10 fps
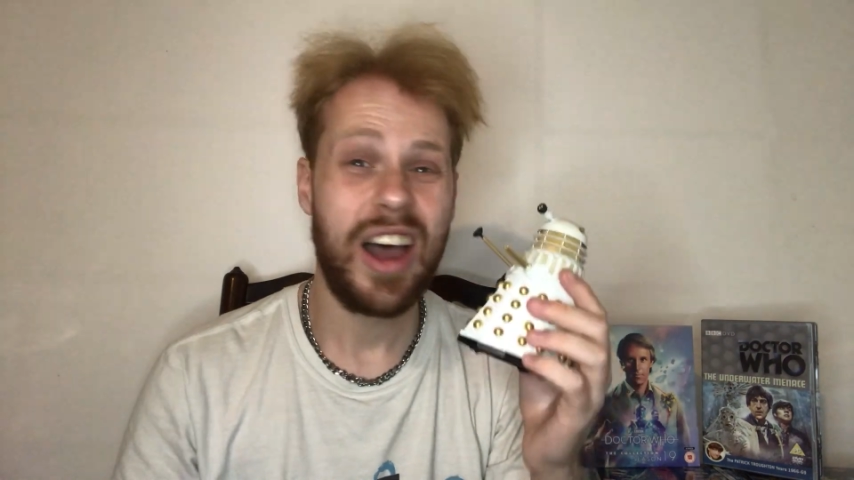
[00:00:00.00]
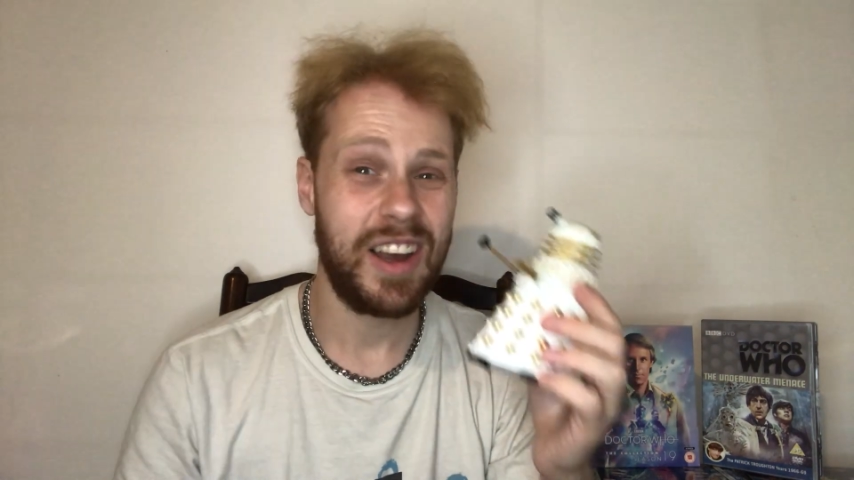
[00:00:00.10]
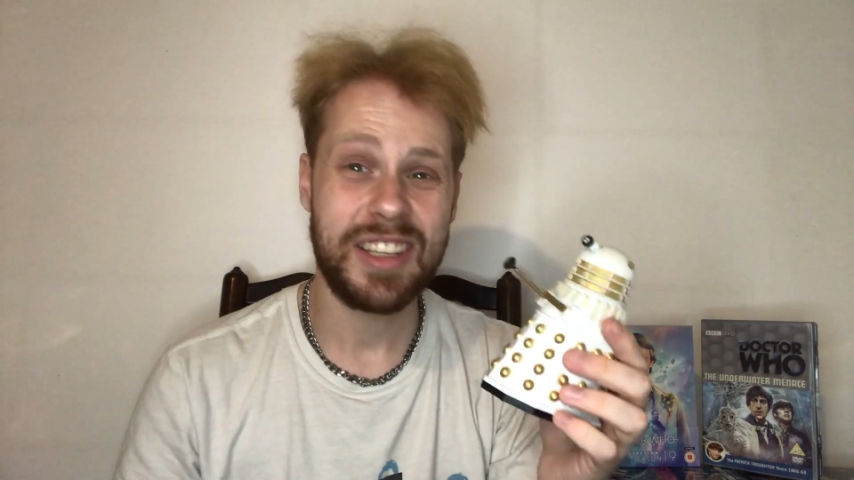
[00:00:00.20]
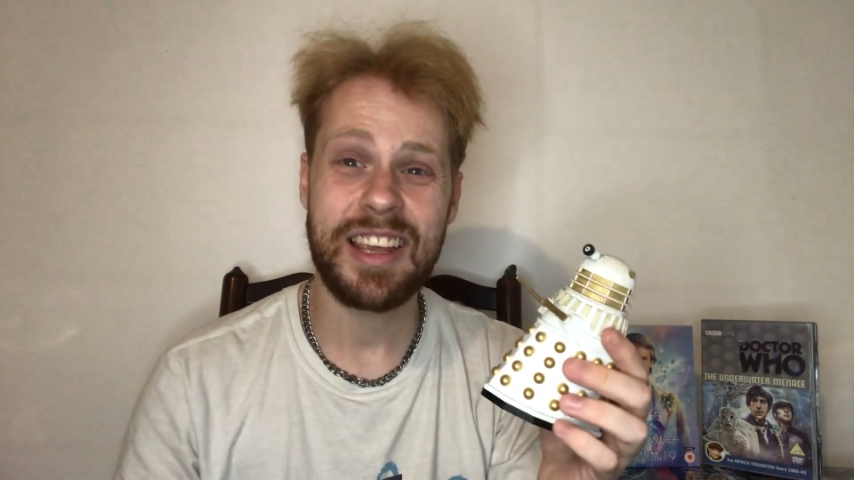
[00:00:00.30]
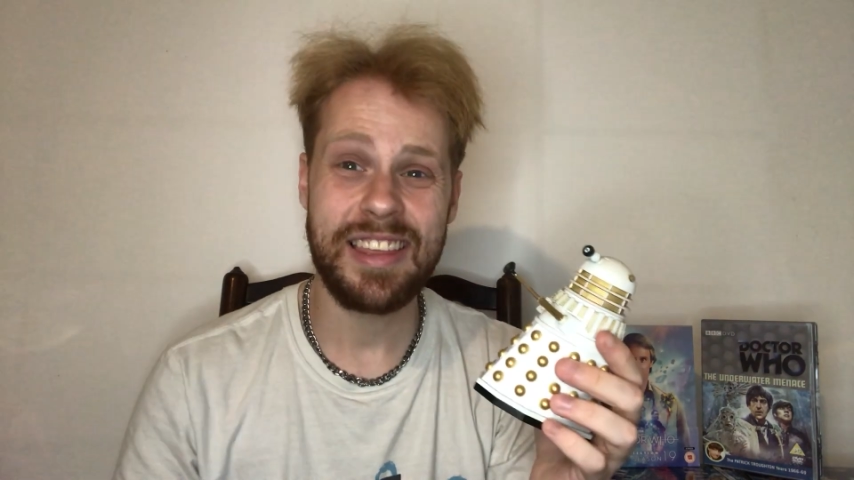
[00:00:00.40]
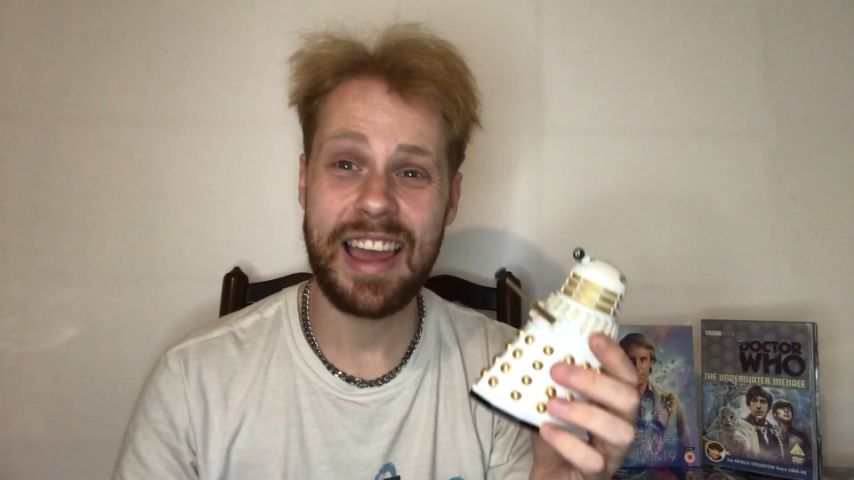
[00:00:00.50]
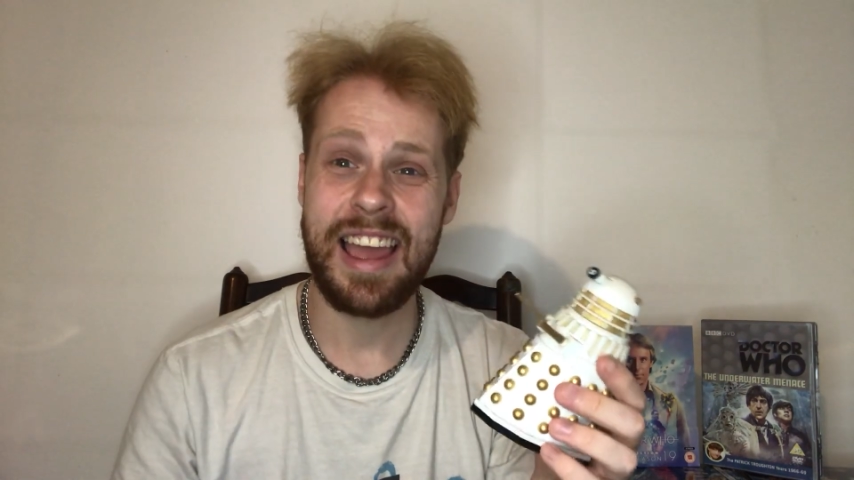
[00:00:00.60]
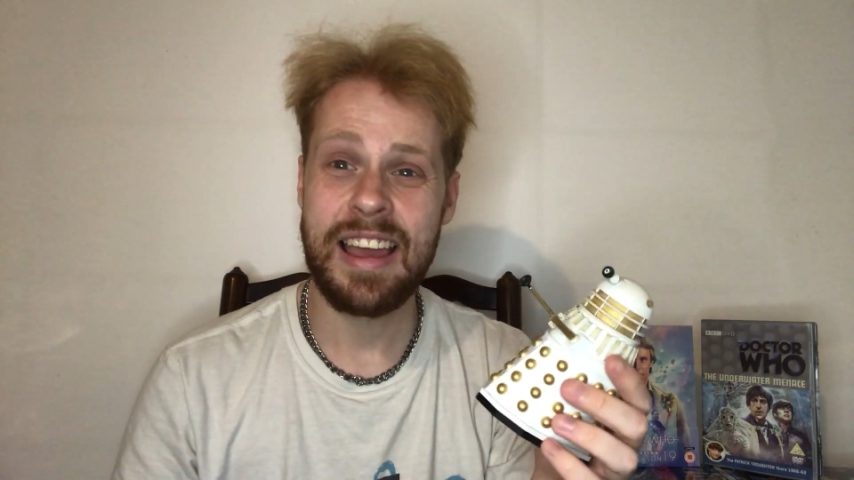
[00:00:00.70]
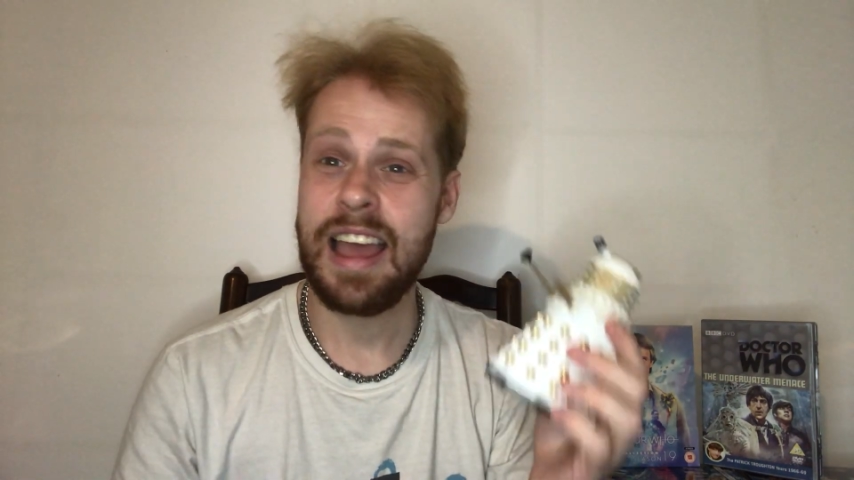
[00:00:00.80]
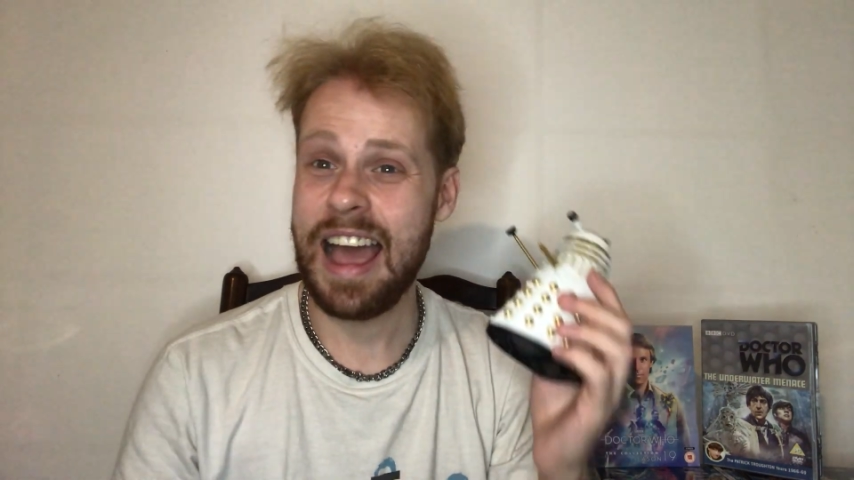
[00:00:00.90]
I say
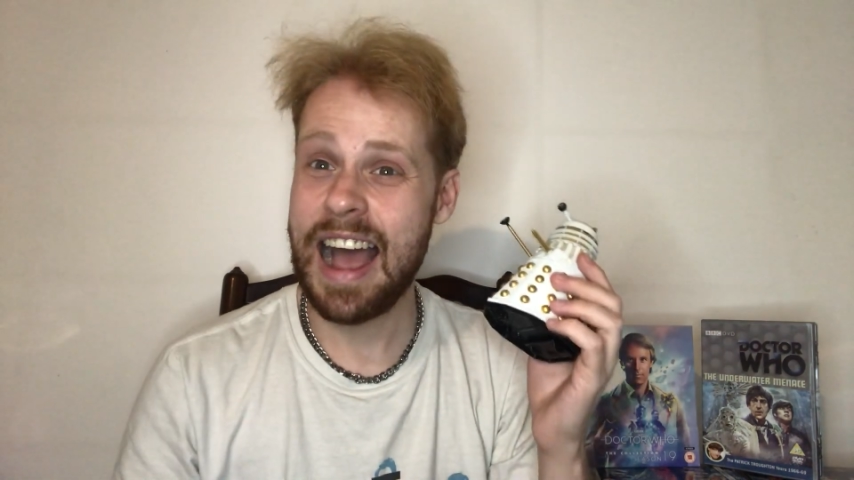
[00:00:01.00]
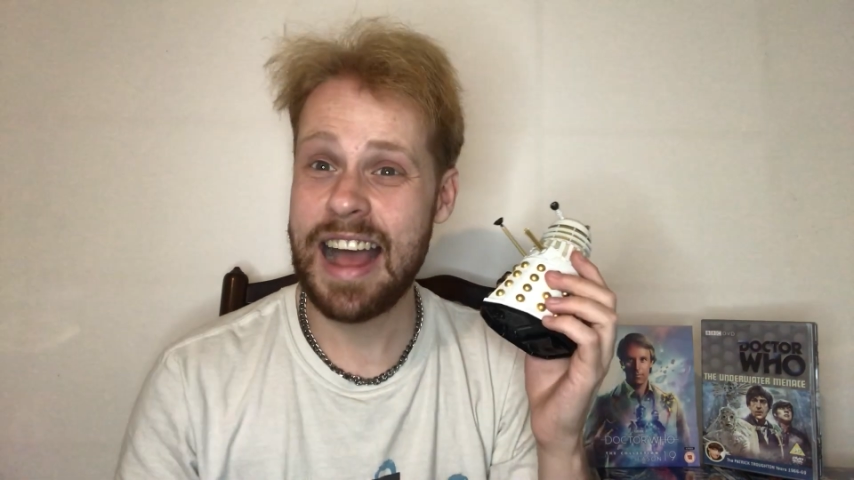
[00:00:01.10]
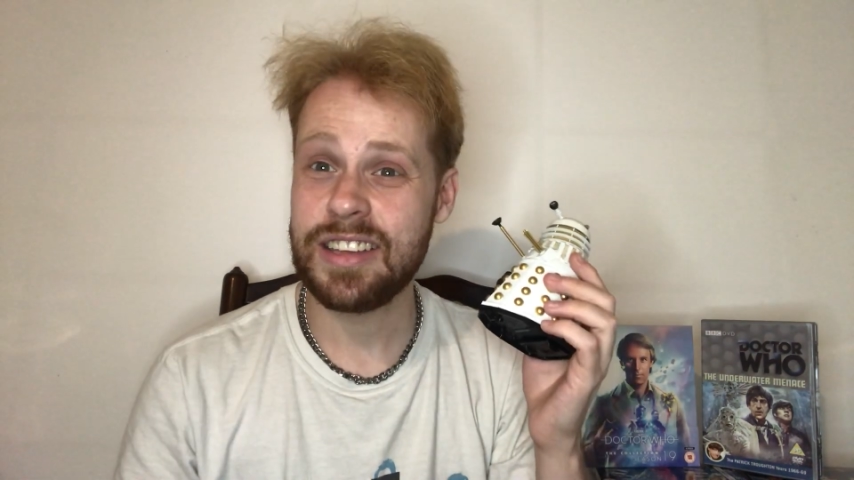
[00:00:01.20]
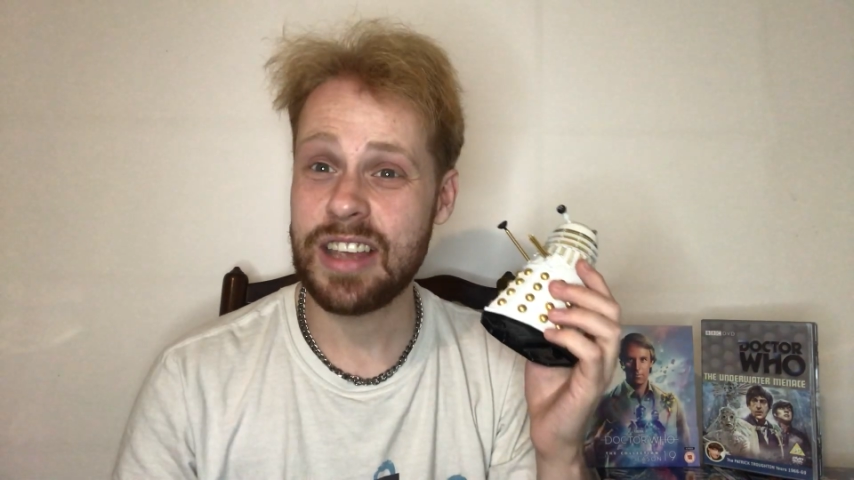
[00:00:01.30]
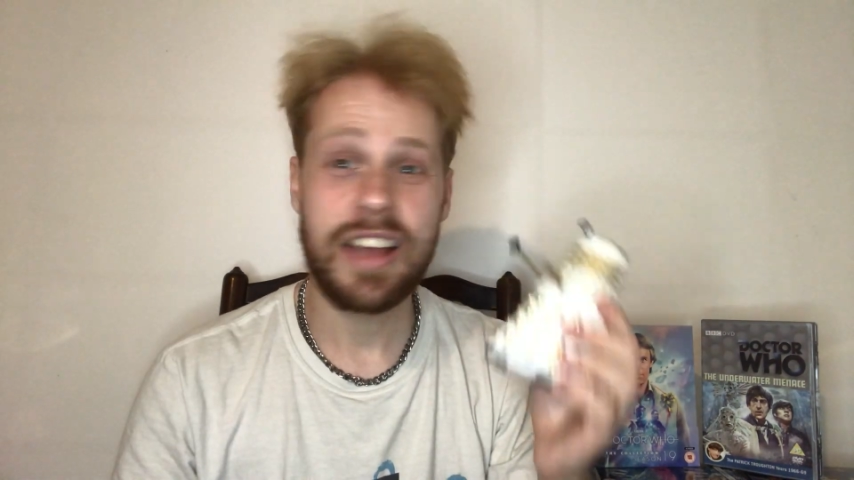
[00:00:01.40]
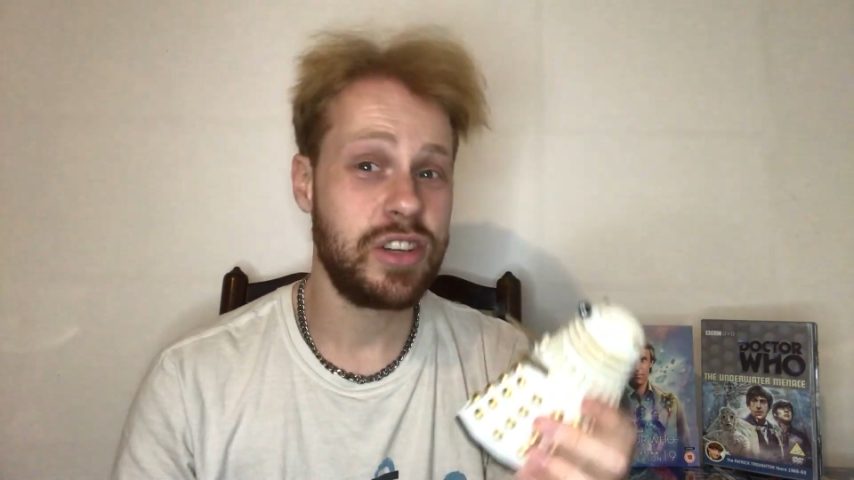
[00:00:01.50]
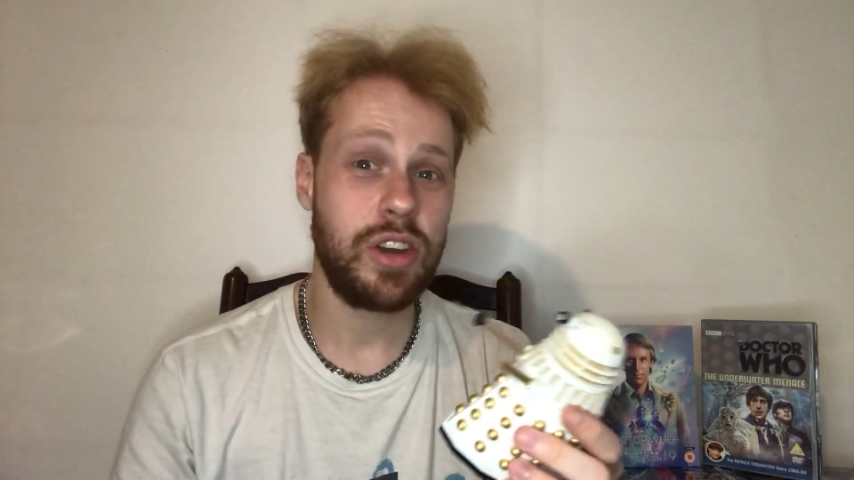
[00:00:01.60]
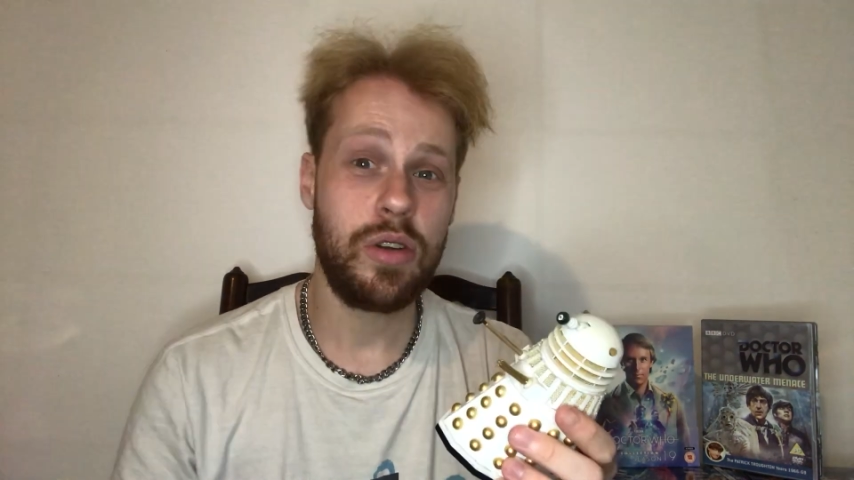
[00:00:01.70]
that as you know,